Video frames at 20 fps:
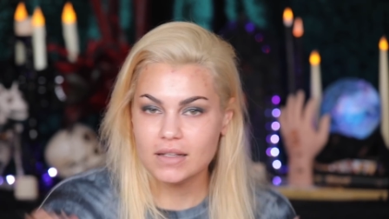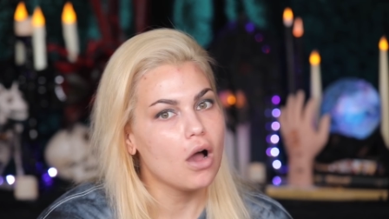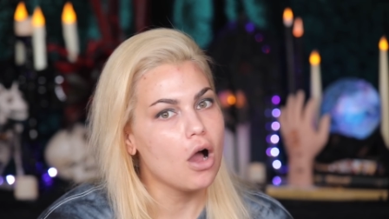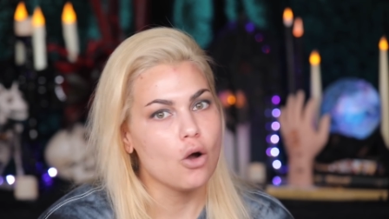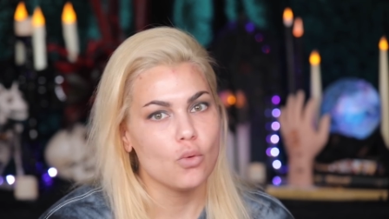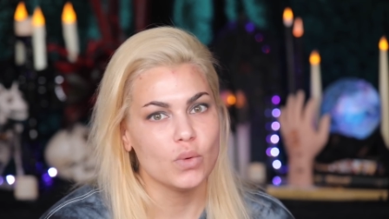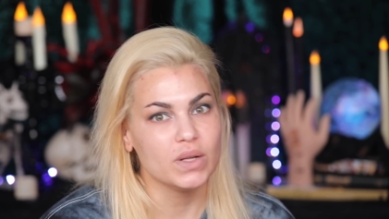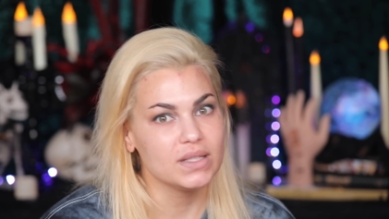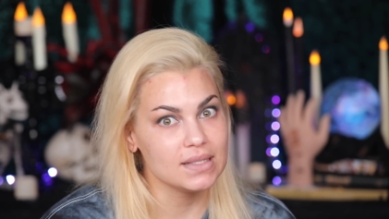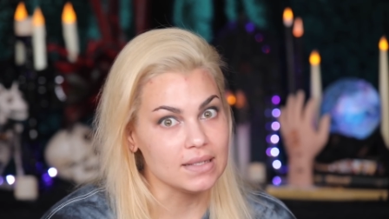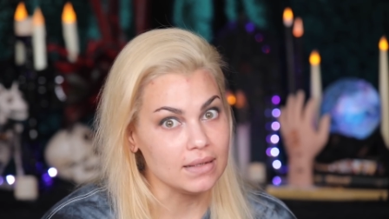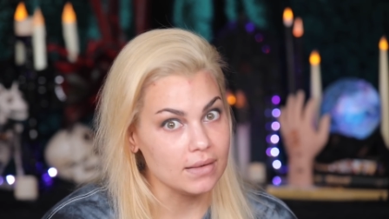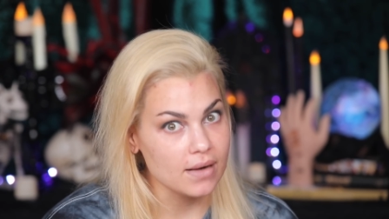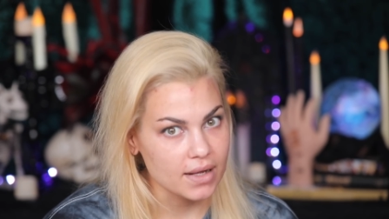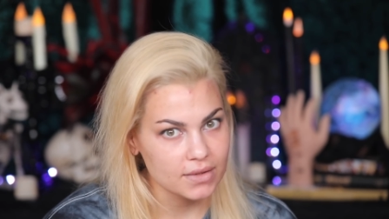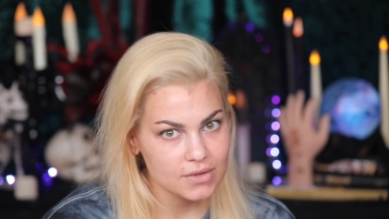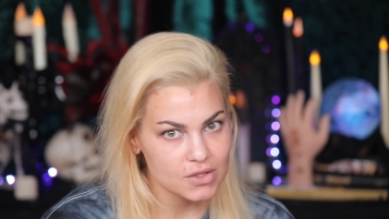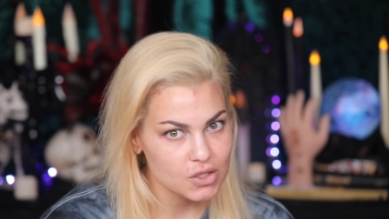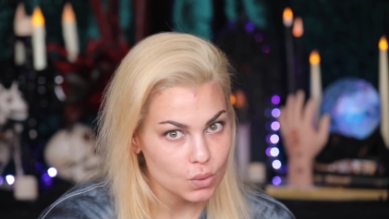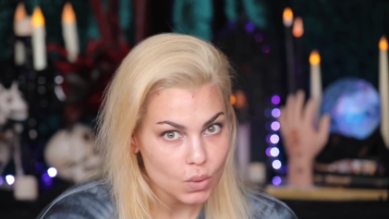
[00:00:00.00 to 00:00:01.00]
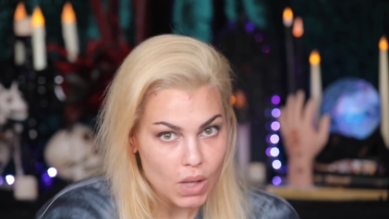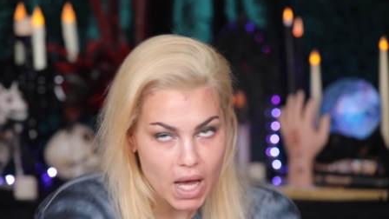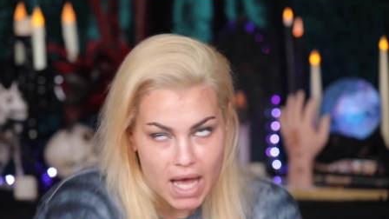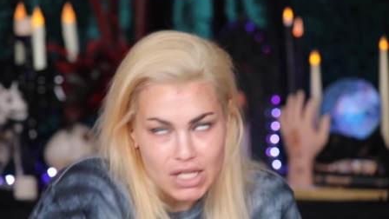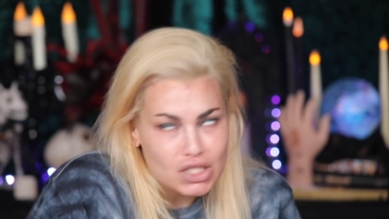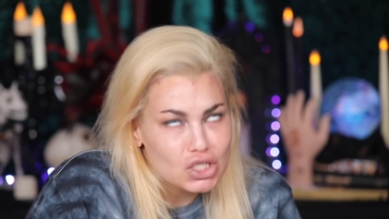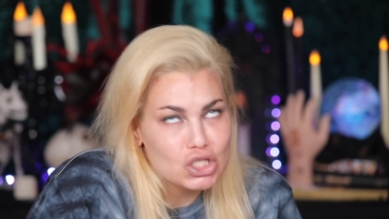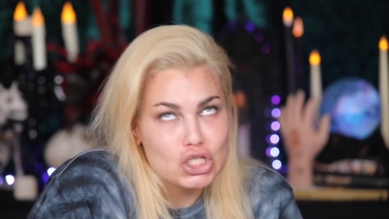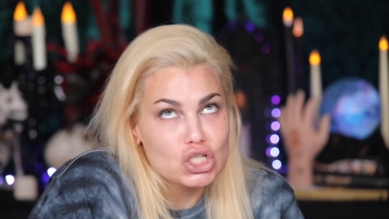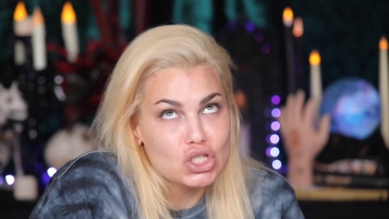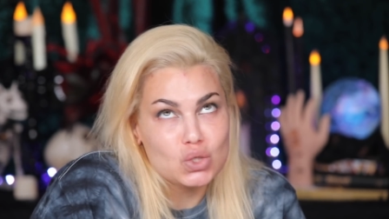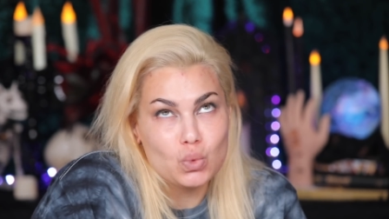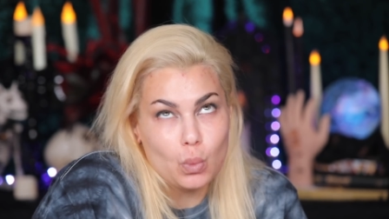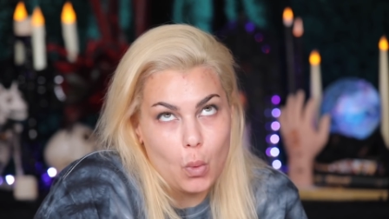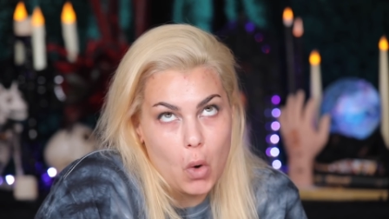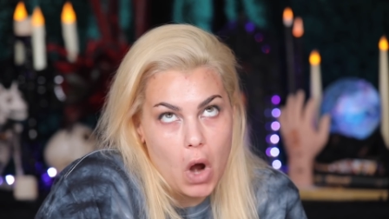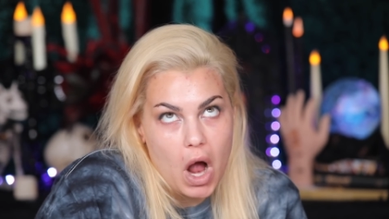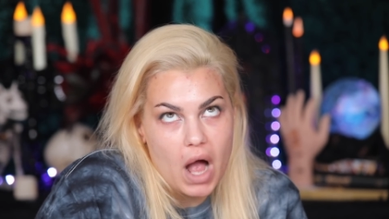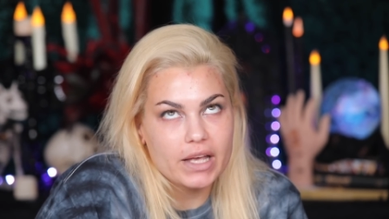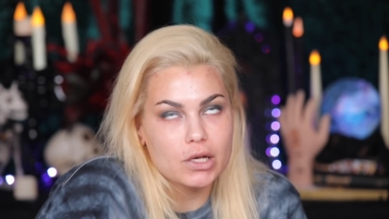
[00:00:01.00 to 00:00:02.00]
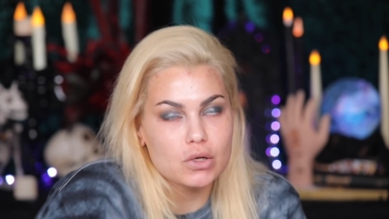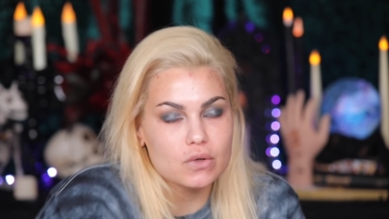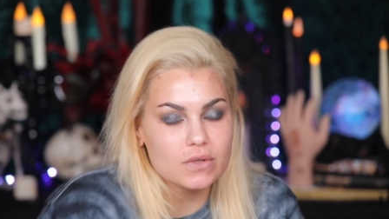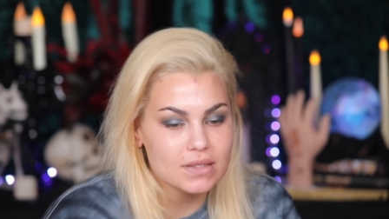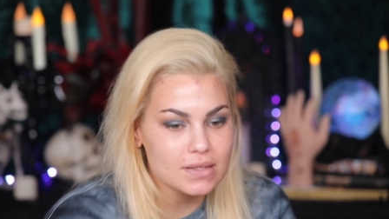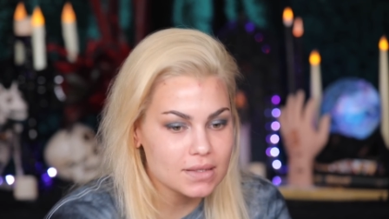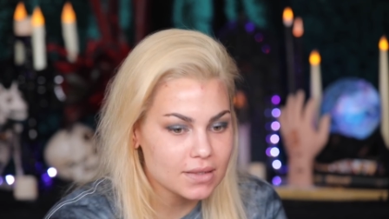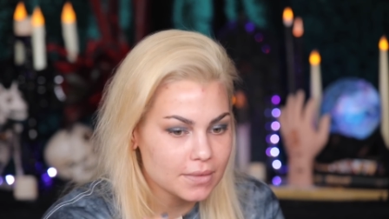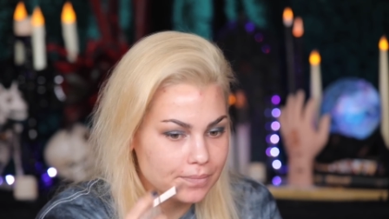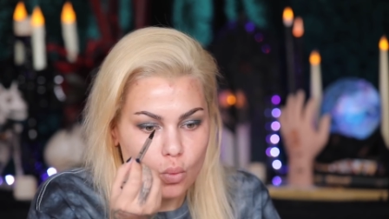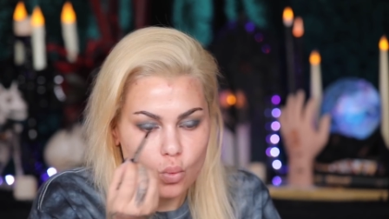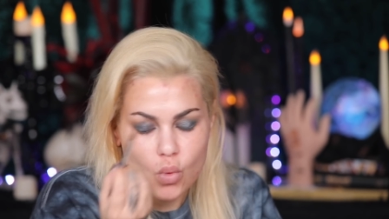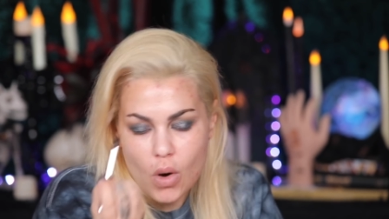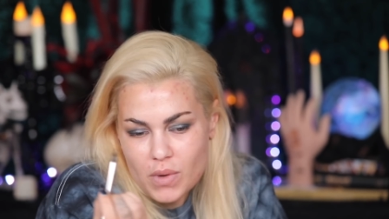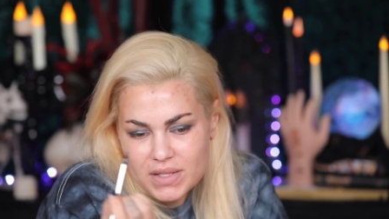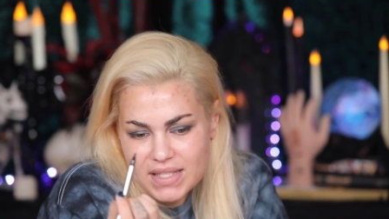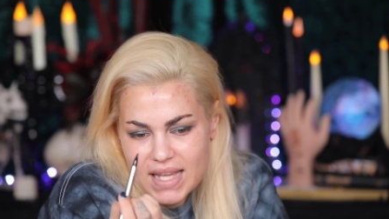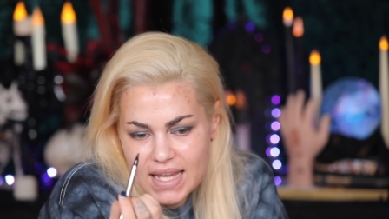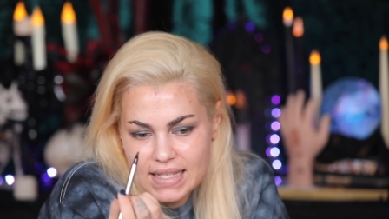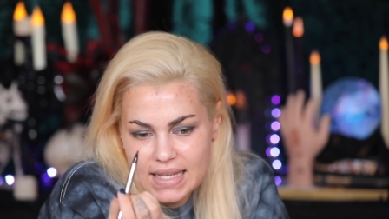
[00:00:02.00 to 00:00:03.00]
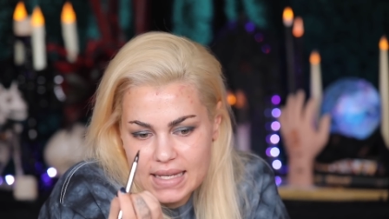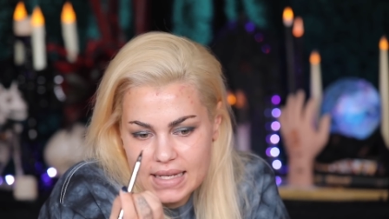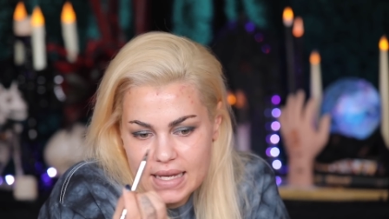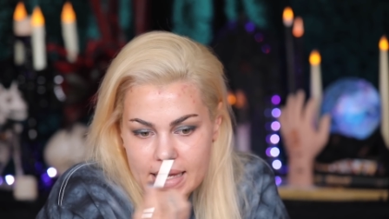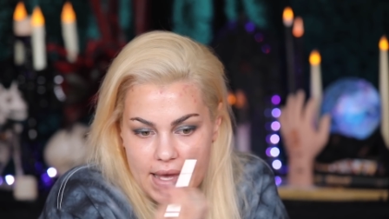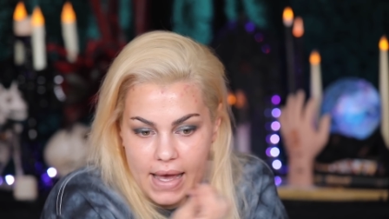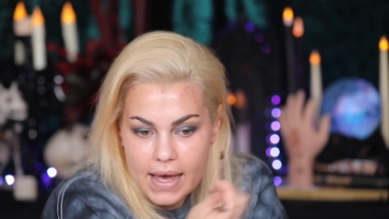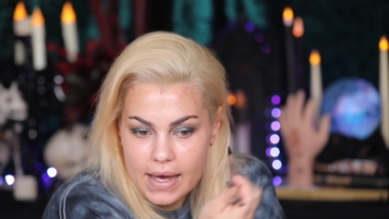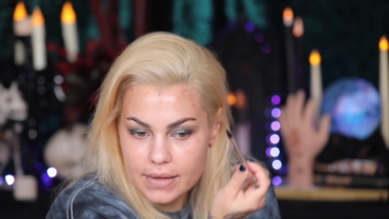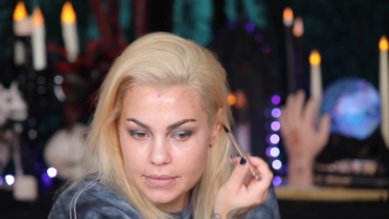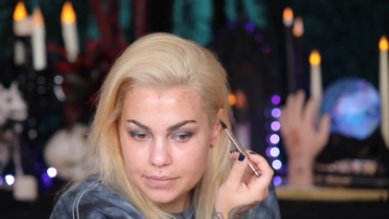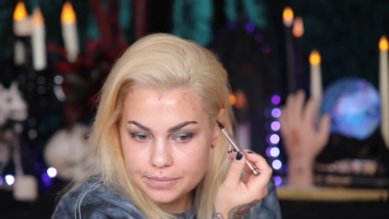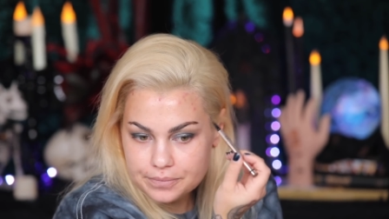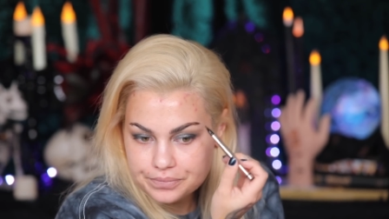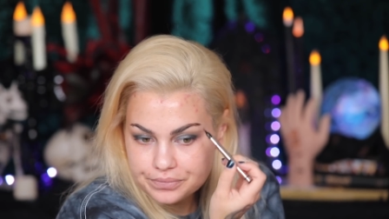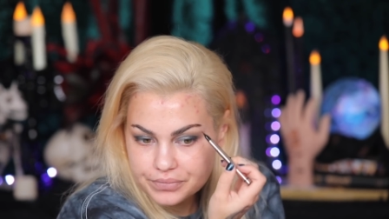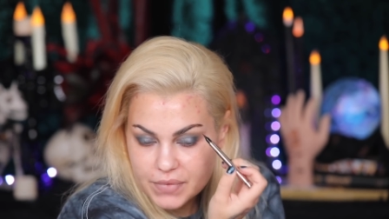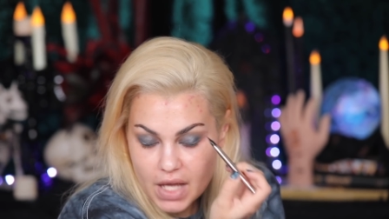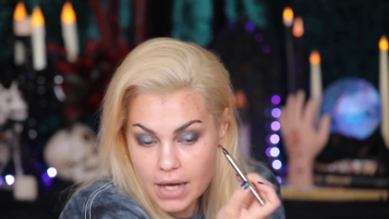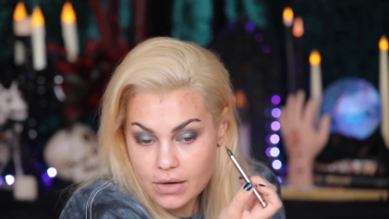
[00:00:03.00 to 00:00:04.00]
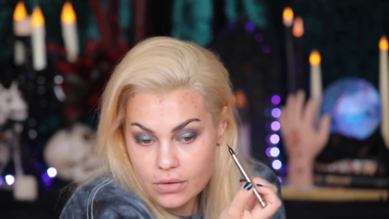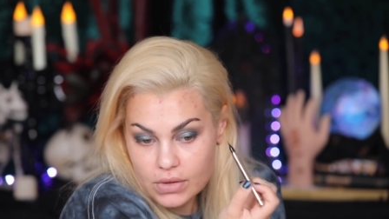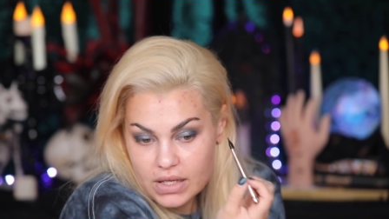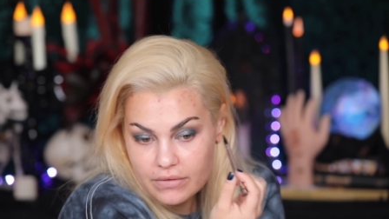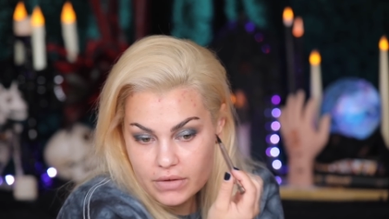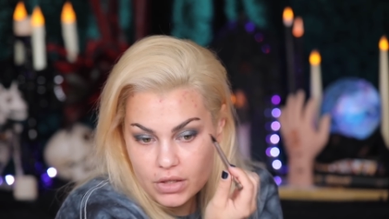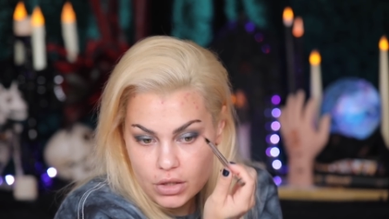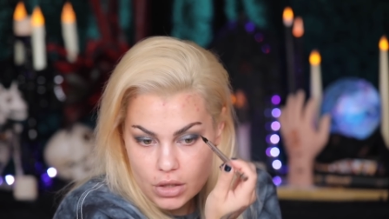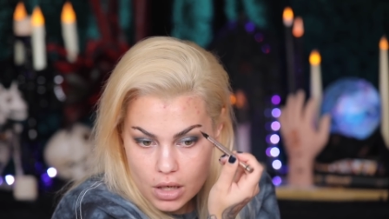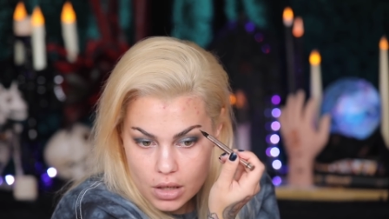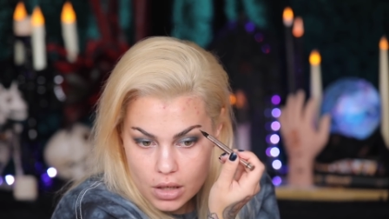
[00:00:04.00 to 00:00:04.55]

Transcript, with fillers: Oh, it's nuts, you guys, just wild. What was I getting at? I don't even